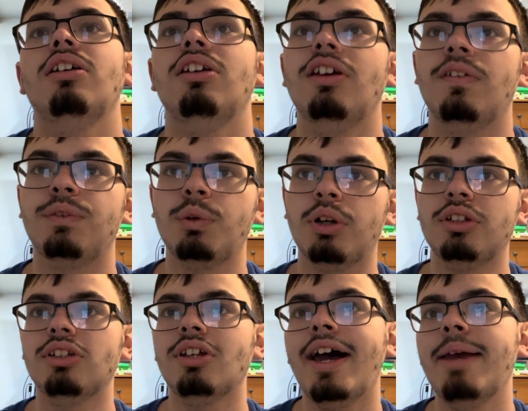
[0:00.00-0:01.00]
If you were to
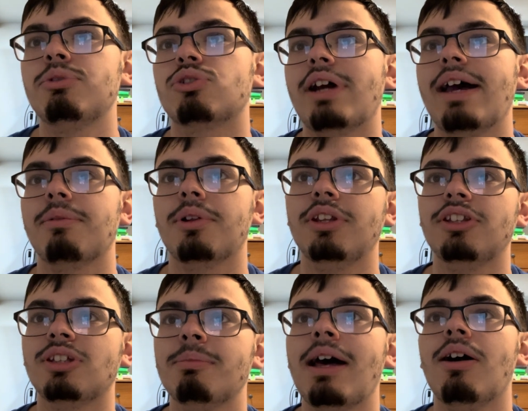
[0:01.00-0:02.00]
time travel this
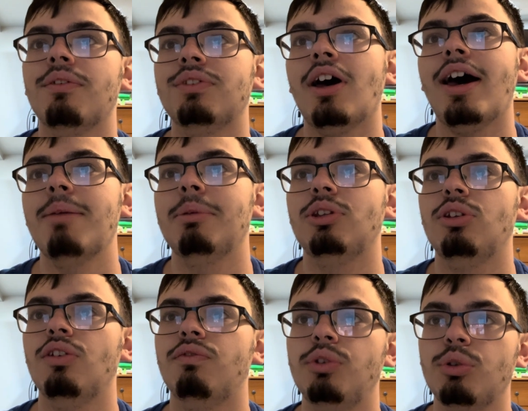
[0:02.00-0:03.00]
amount of time into the
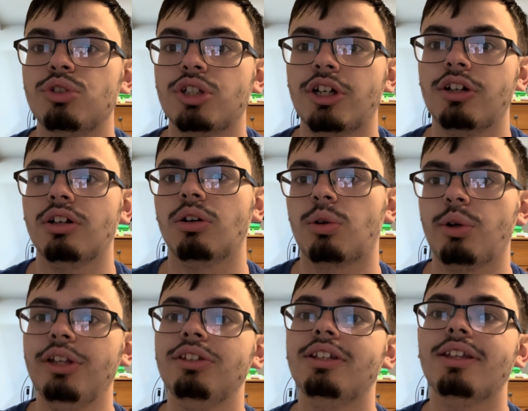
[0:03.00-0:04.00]
future or
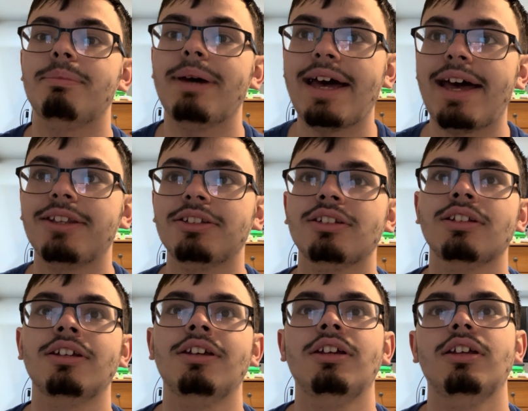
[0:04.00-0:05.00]
into the past,
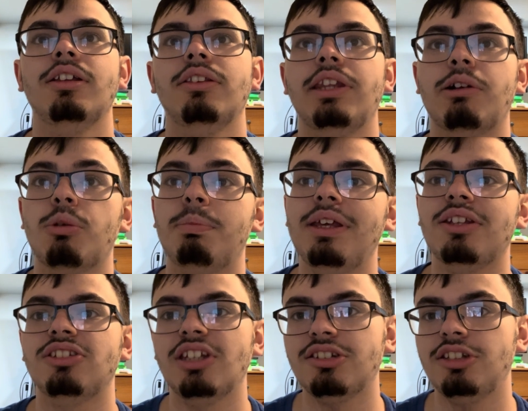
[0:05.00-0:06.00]
there would be a
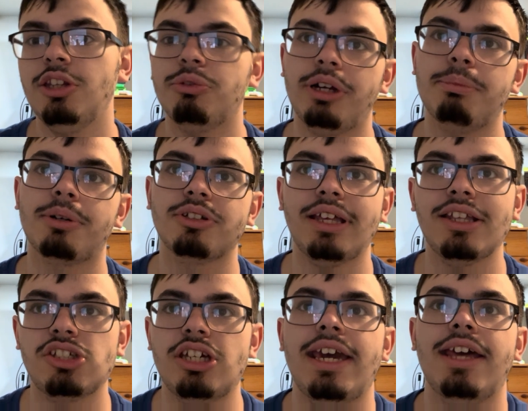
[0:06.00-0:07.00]
63%
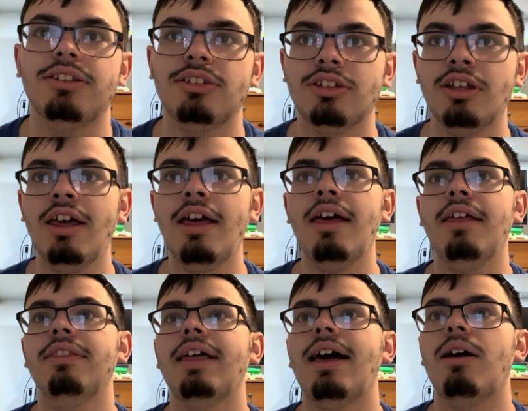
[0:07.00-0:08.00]
chance
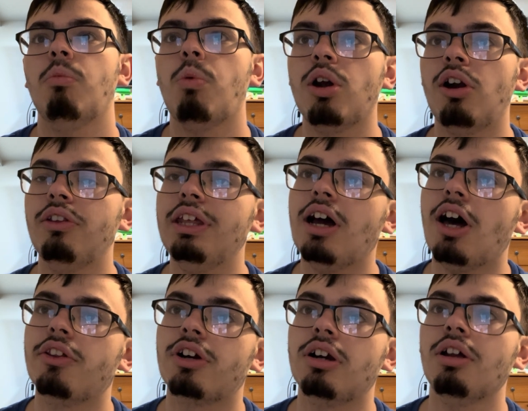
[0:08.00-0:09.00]
that one or the
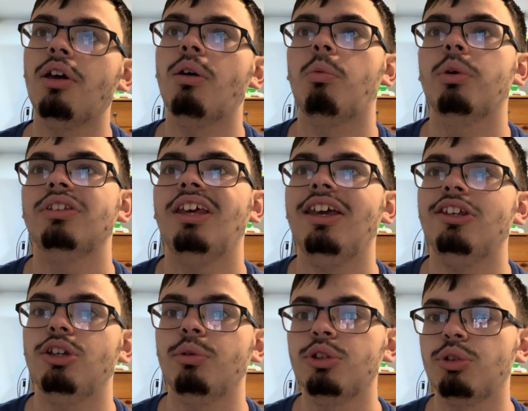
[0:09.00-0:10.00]
other would take
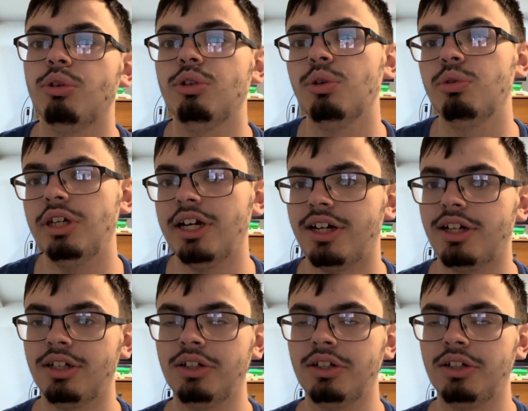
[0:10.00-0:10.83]
you into a new year.